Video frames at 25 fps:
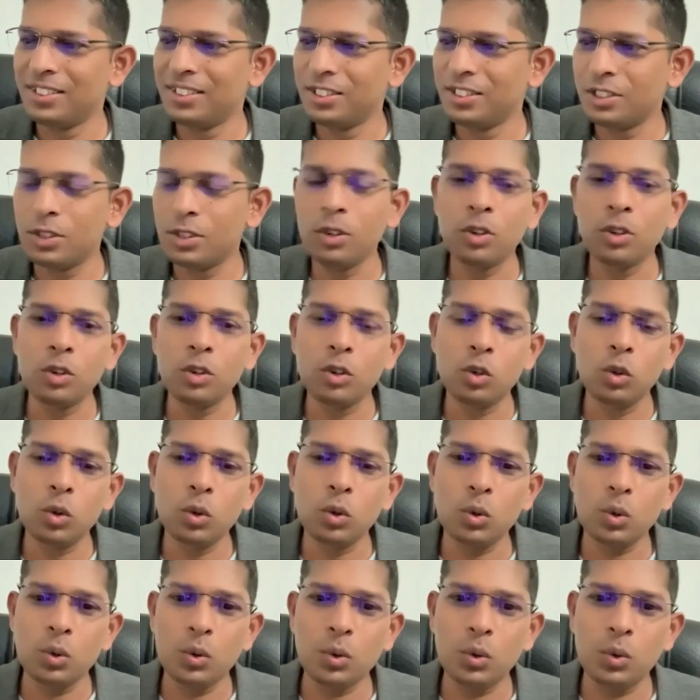So
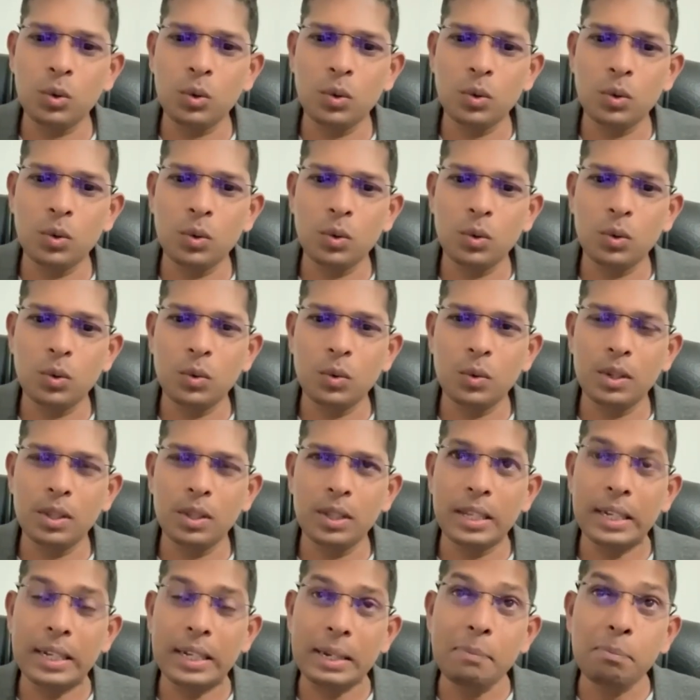
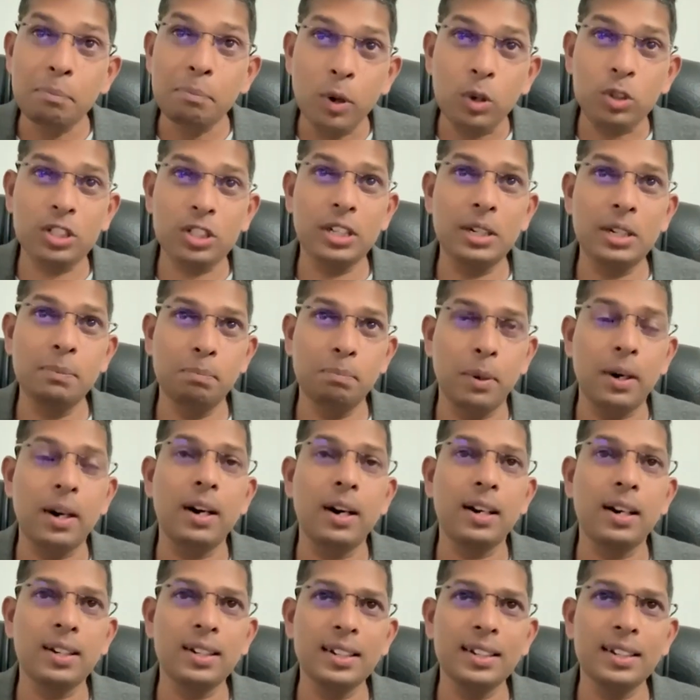the important
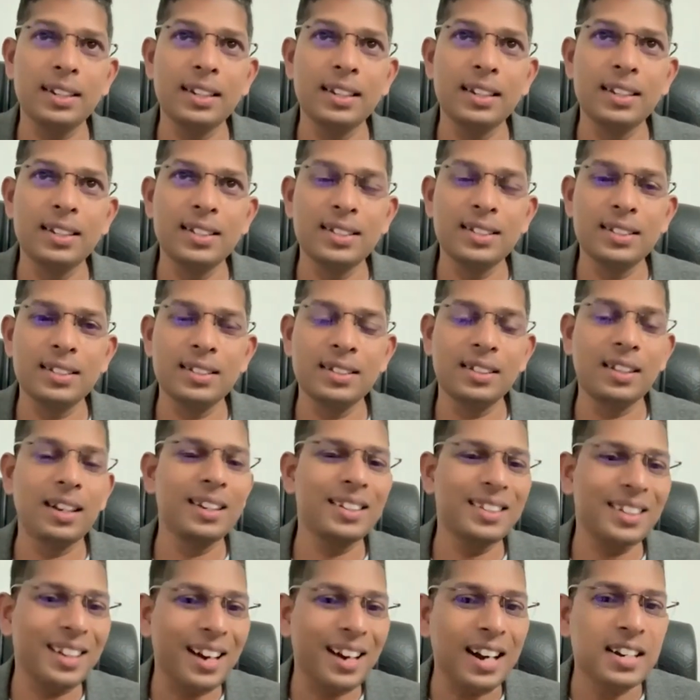part is
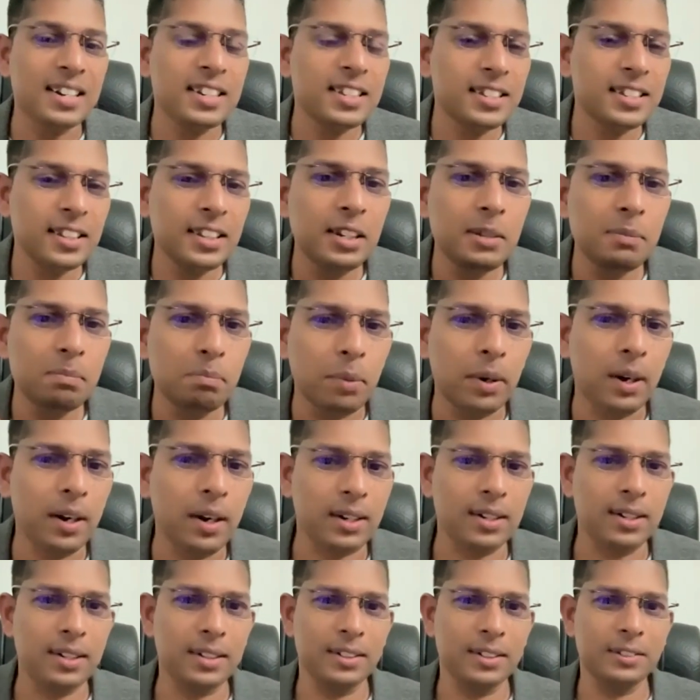that unseen
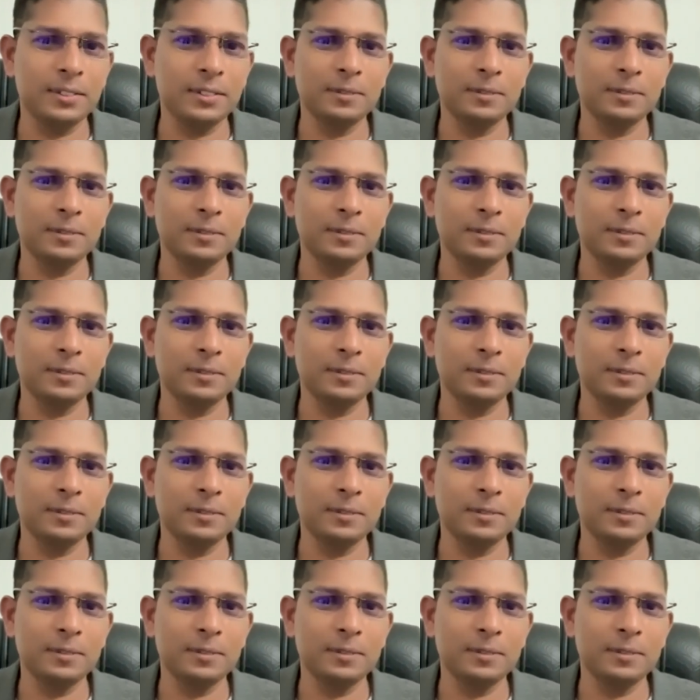part.